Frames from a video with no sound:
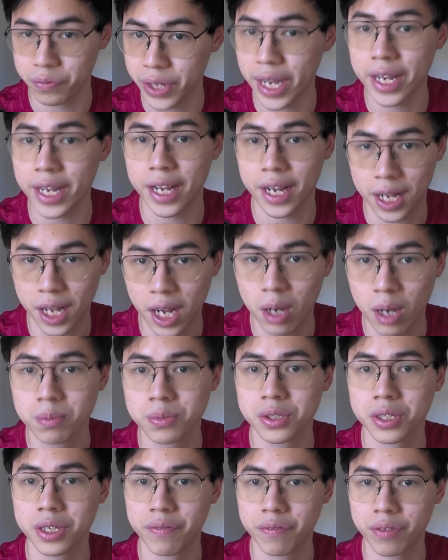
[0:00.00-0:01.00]
with that, it
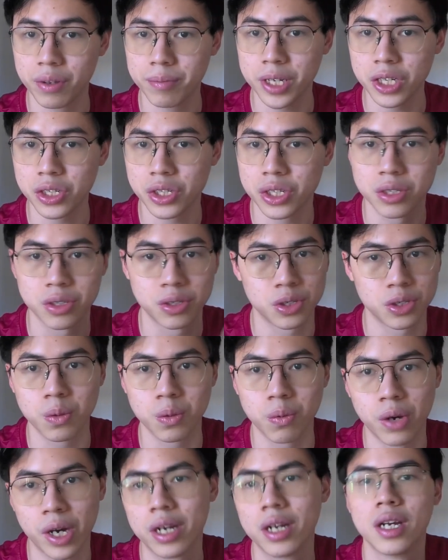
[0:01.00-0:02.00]
calms inflammation.
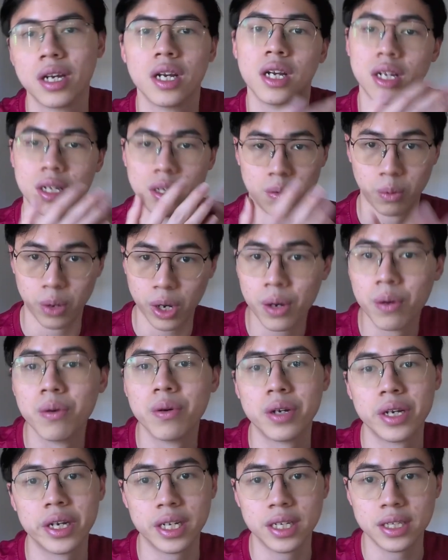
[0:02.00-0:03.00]
So what?
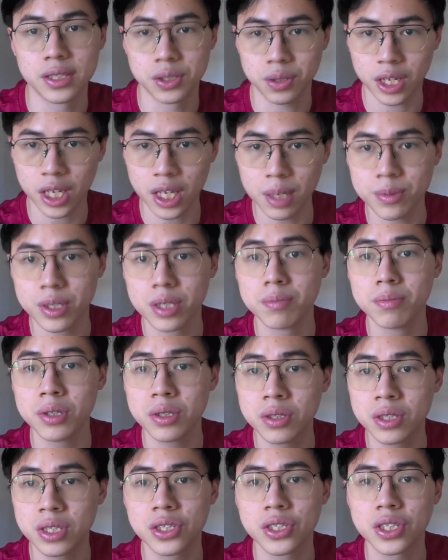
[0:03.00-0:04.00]
Well, it is to keep the
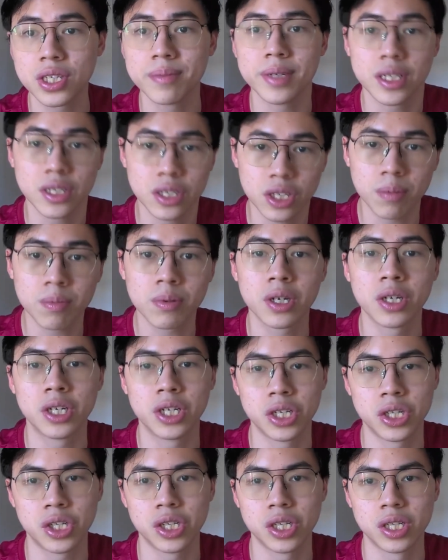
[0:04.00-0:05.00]
immune system in top
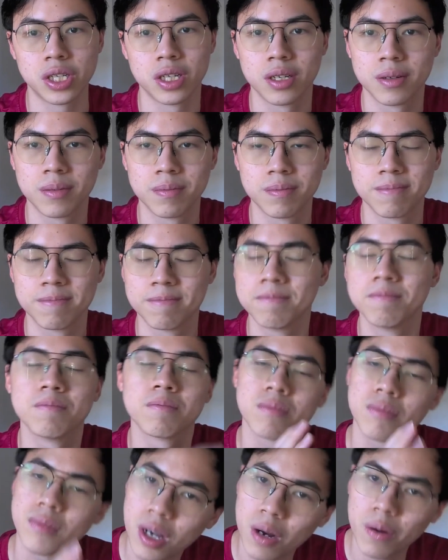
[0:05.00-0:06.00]
condition.
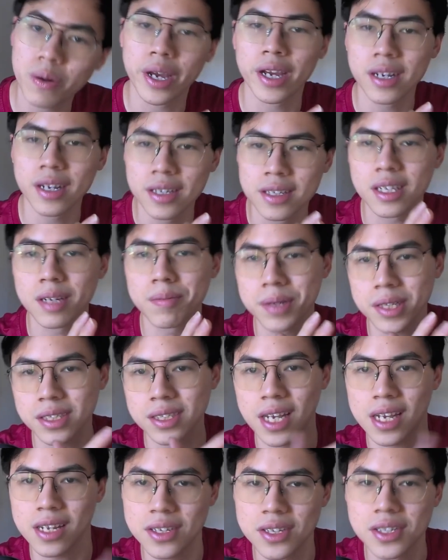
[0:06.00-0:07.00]
Okay, that
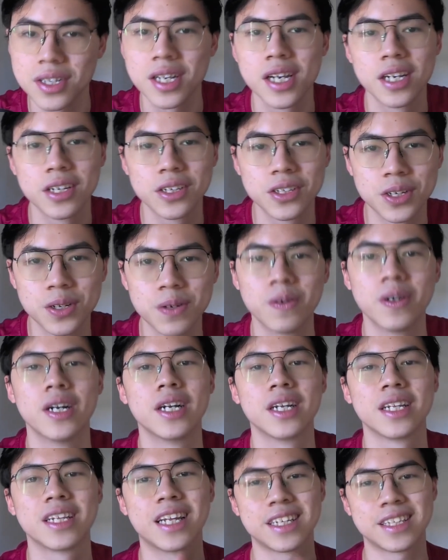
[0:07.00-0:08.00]
makes sense.
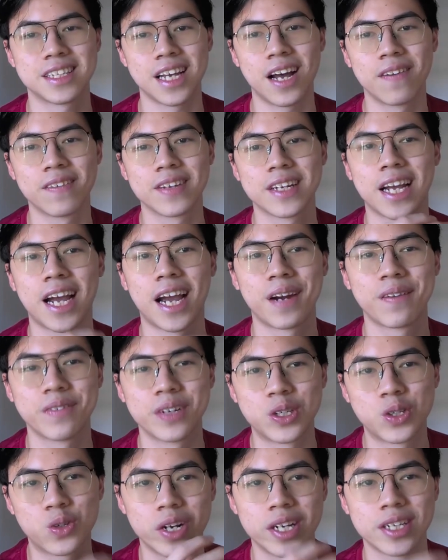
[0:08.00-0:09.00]
So that's how they kind
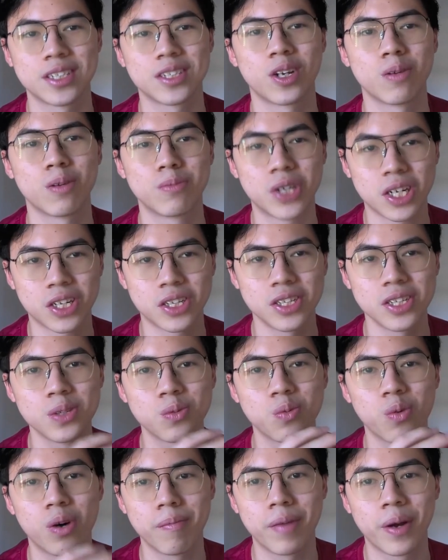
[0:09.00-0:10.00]
of address the
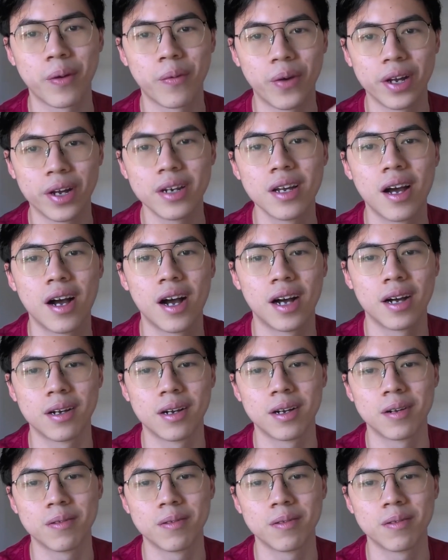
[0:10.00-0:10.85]
objections one by one,